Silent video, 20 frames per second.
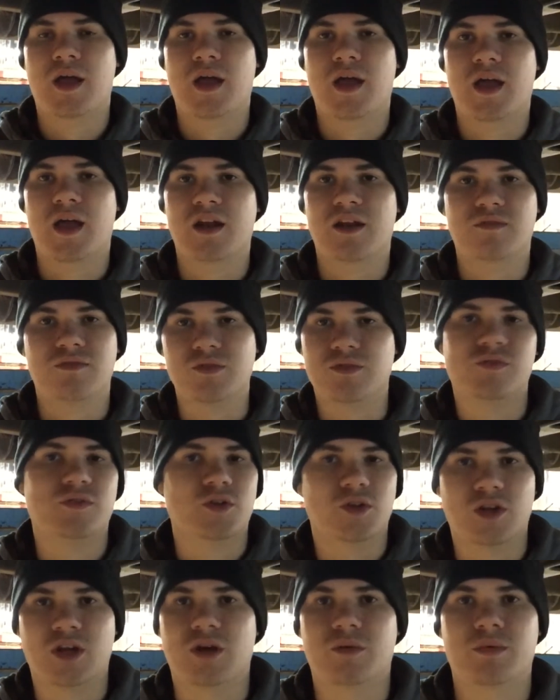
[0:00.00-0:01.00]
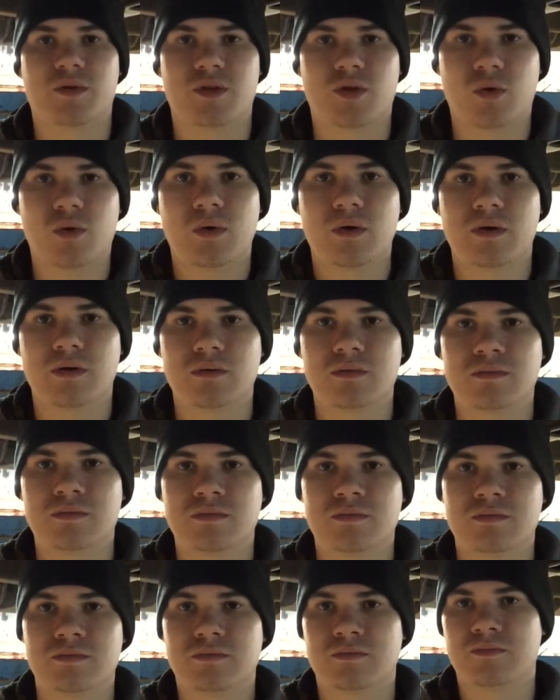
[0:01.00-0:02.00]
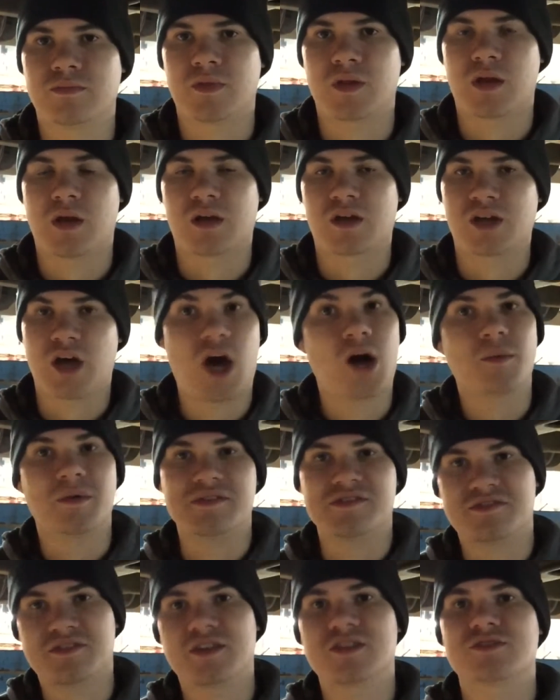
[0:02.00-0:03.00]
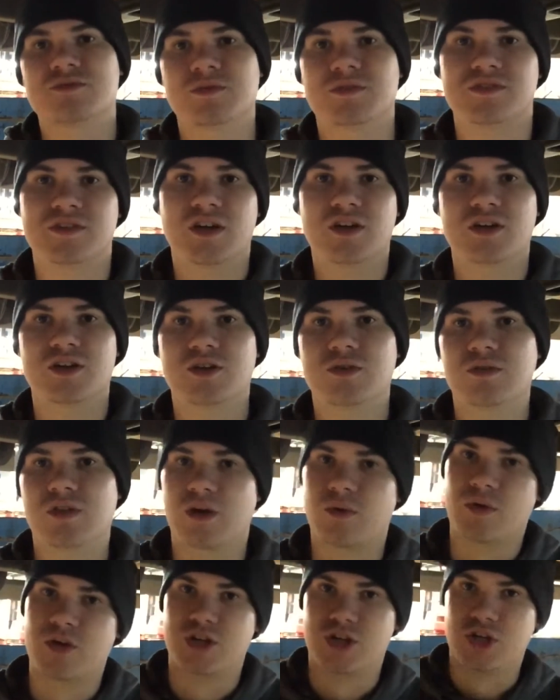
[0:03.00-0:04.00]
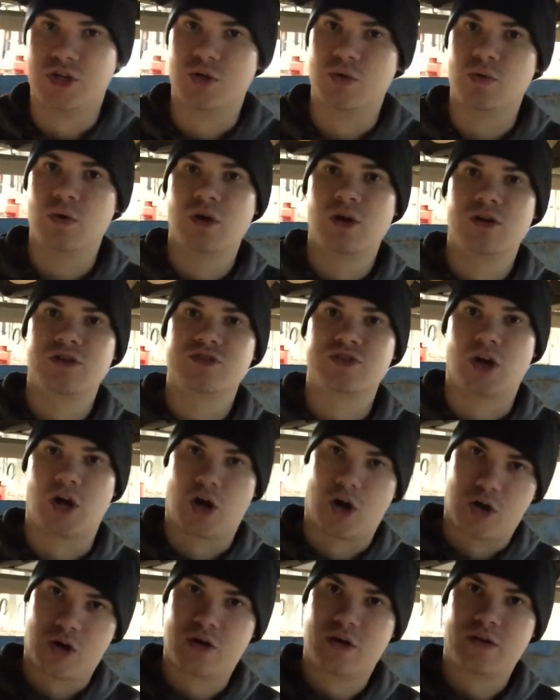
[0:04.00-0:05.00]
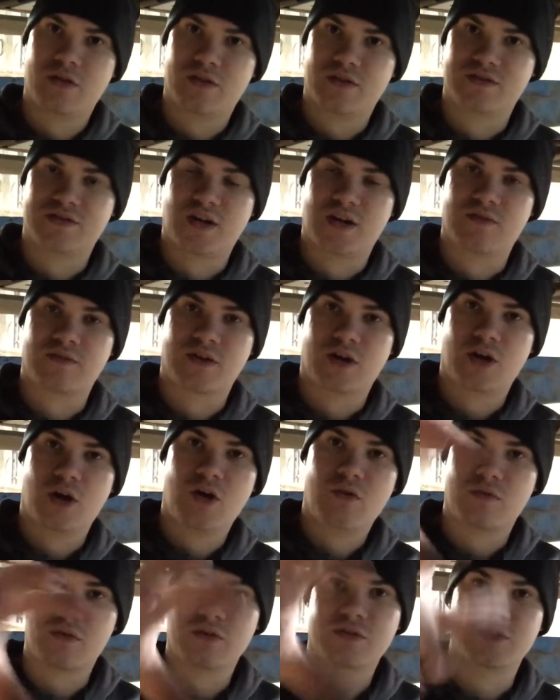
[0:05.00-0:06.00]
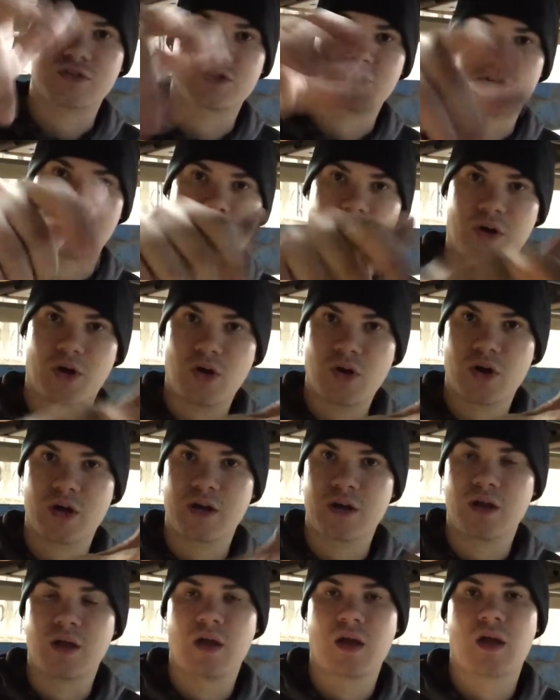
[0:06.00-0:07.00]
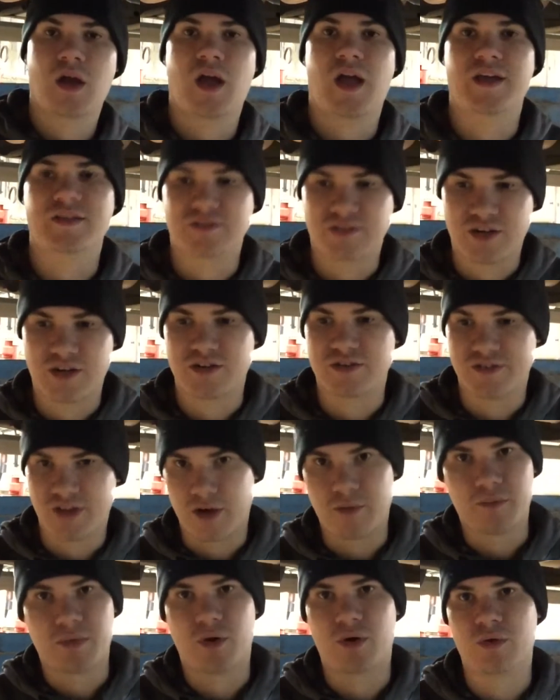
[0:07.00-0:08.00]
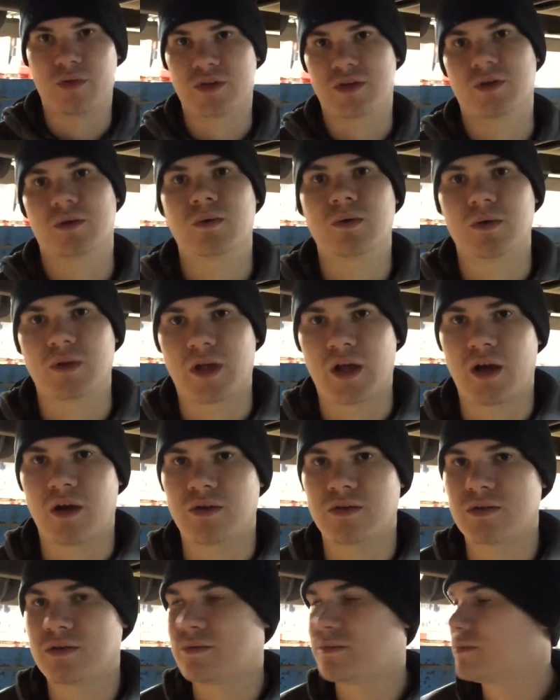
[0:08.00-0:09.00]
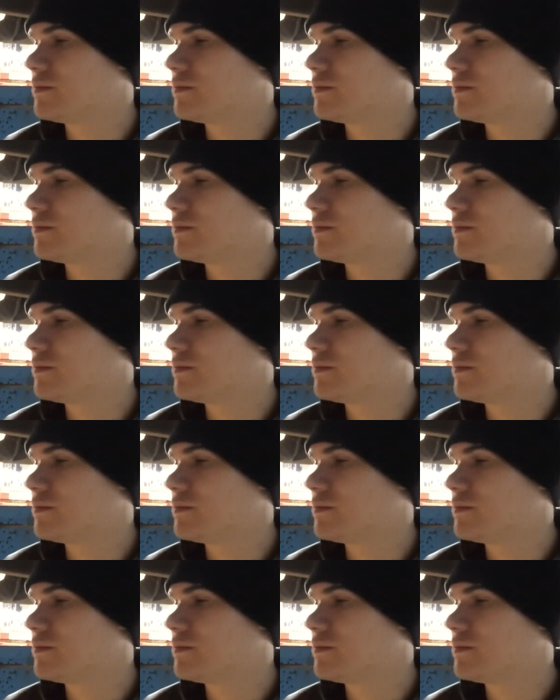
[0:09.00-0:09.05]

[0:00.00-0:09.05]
And if you fill it up with oil, common sense would tell you that when you turn the sun gun over to screw it on, it's gonna dump all the oil out.